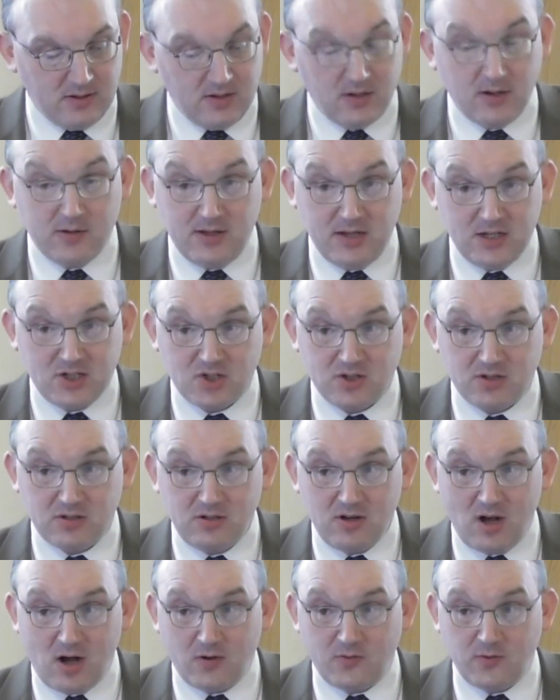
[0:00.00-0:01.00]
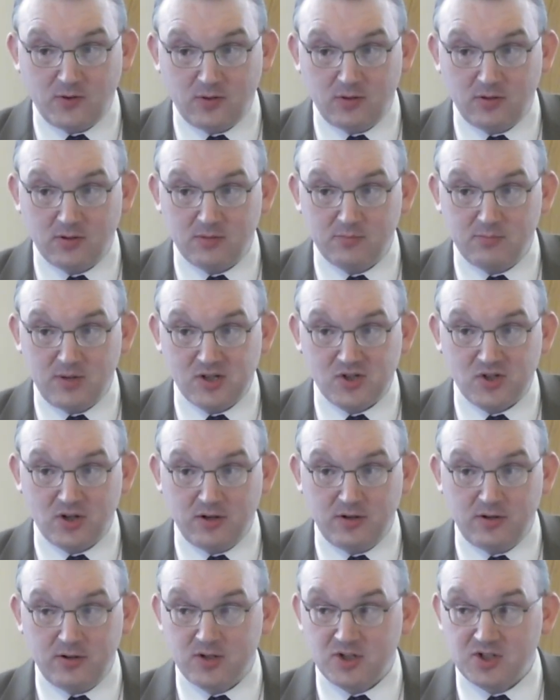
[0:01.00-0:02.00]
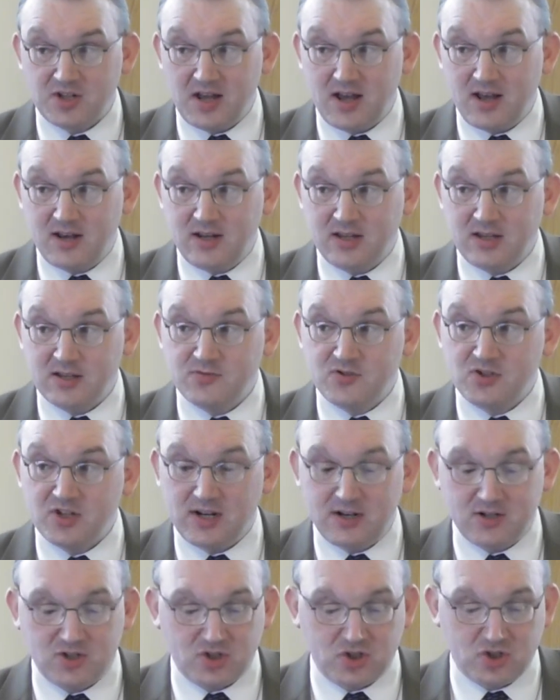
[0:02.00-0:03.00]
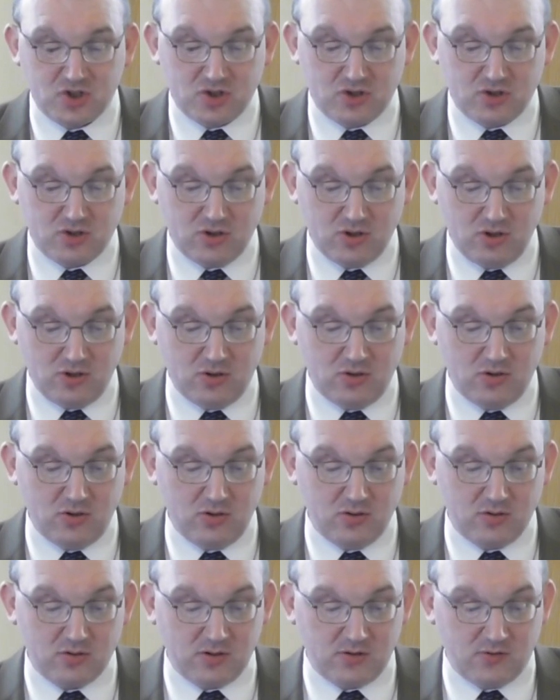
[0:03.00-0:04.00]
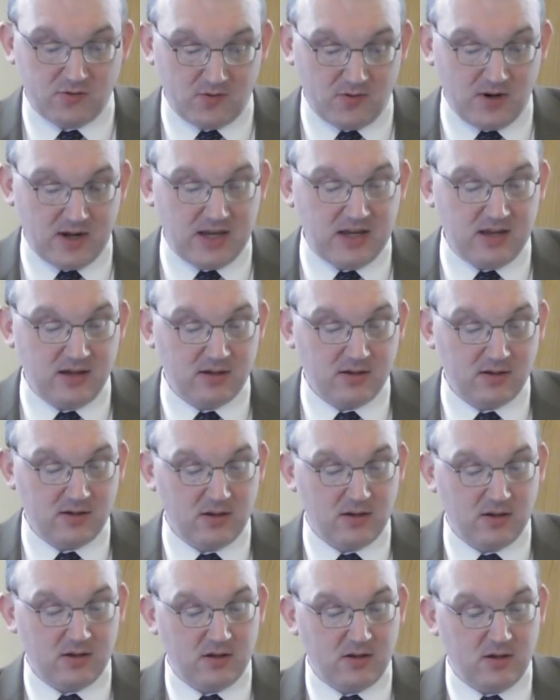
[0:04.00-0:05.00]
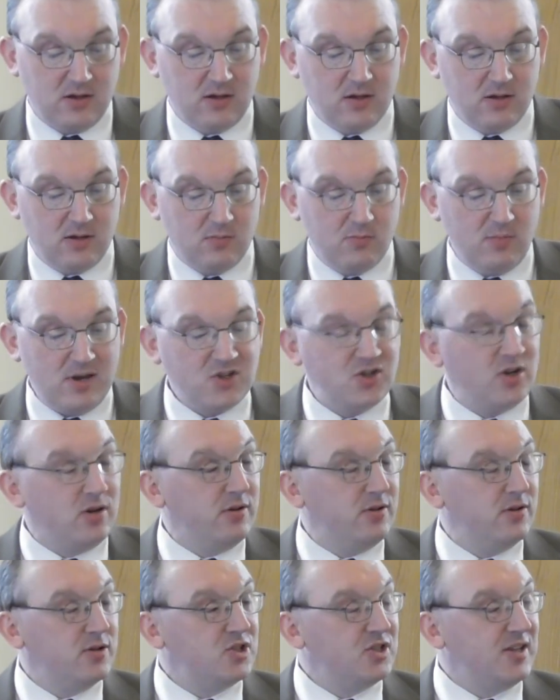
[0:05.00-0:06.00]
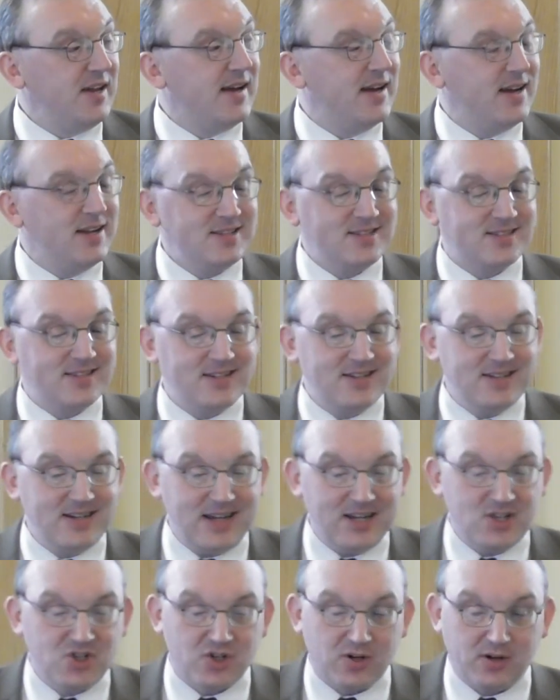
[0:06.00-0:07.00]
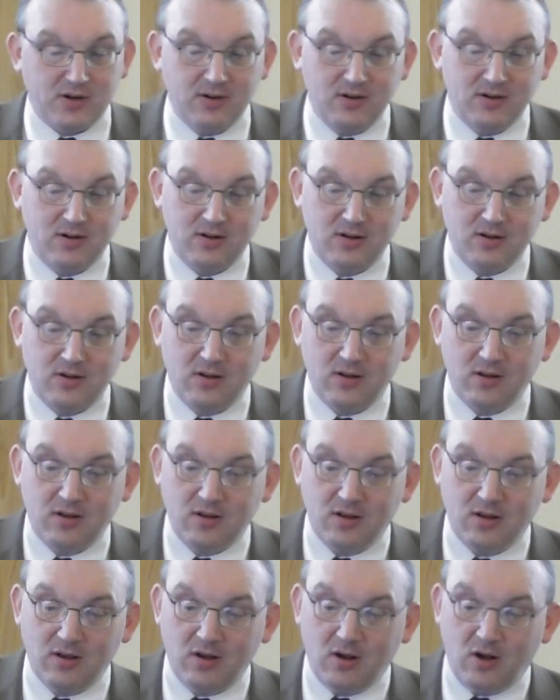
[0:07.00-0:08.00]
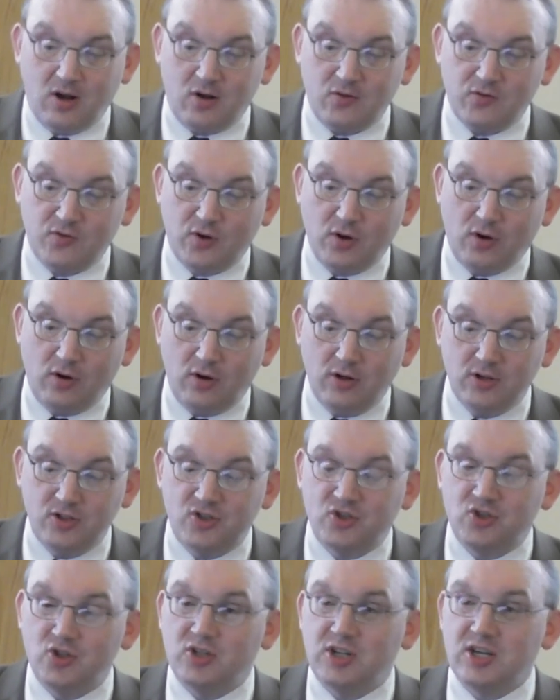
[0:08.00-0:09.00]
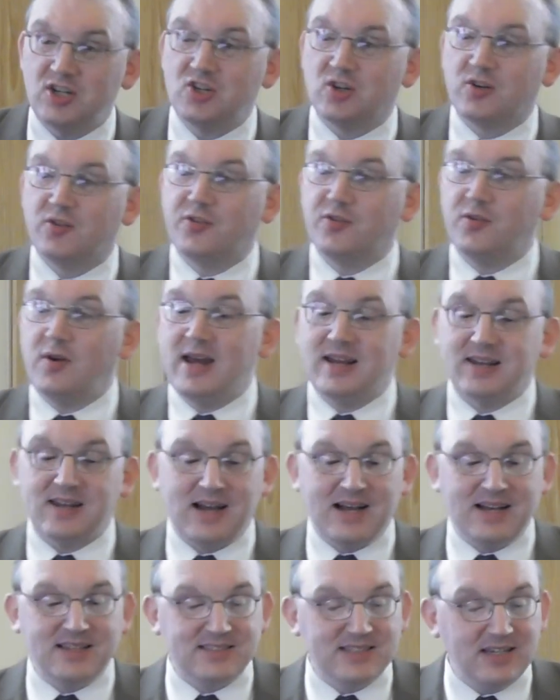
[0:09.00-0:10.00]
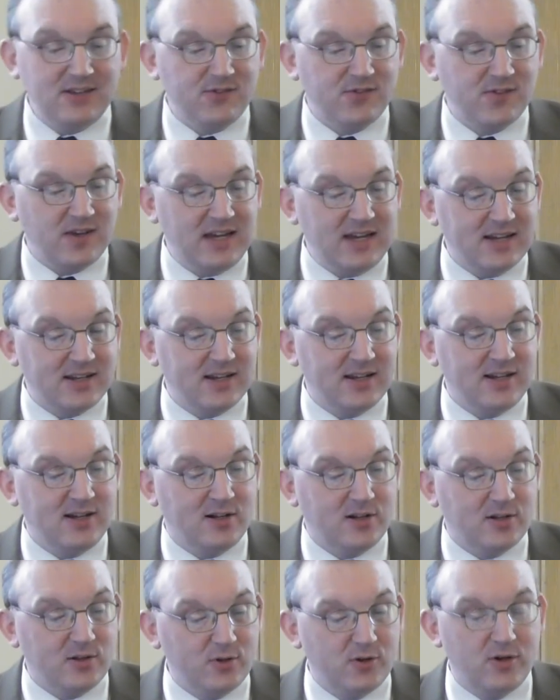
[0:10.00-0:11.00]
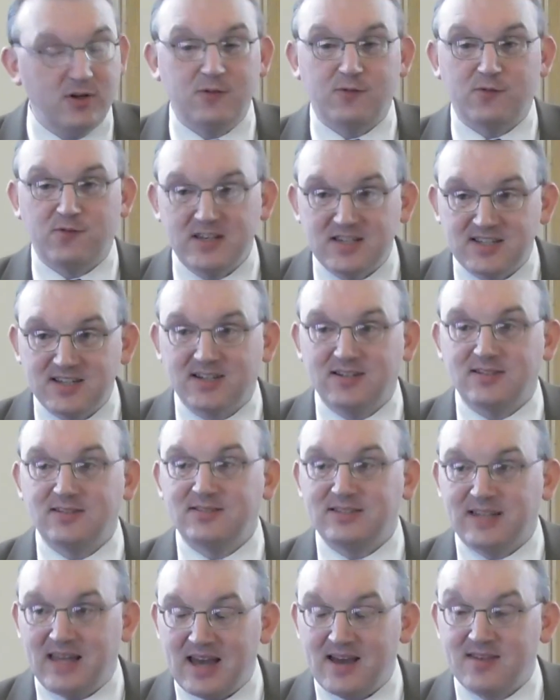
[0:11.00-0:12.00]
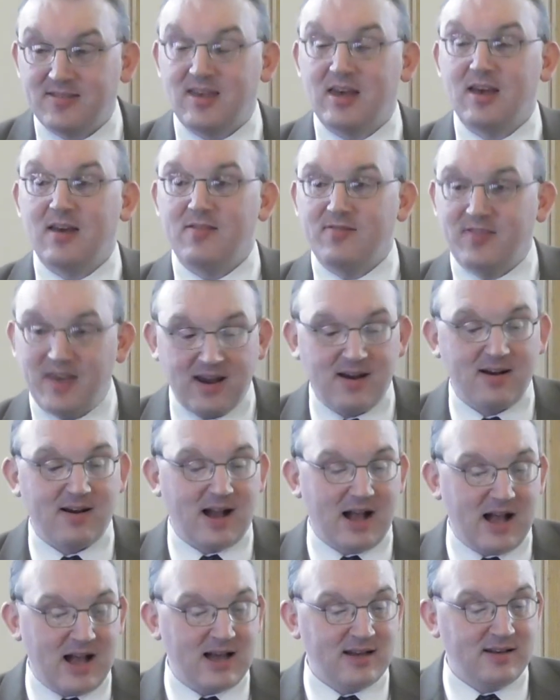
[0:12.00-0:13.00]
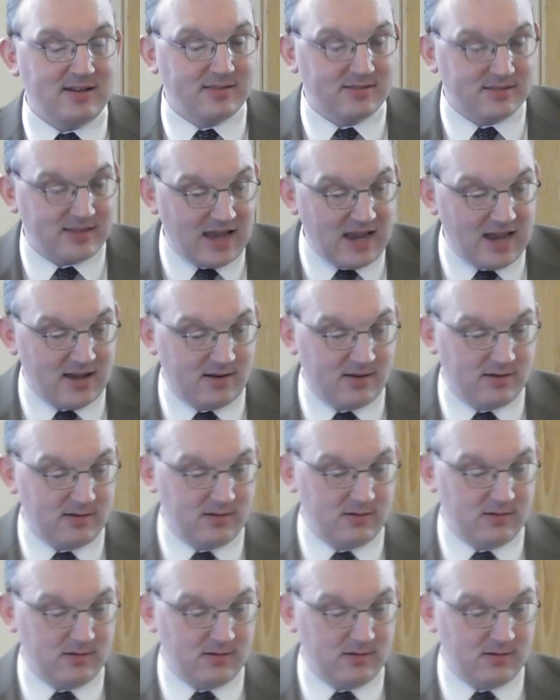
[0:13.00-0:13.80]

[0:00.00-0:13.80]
this novel misunderstanding of Genesis 2 and 3 misunderstands the nature of God's judicial threat as if it included physical death there and then.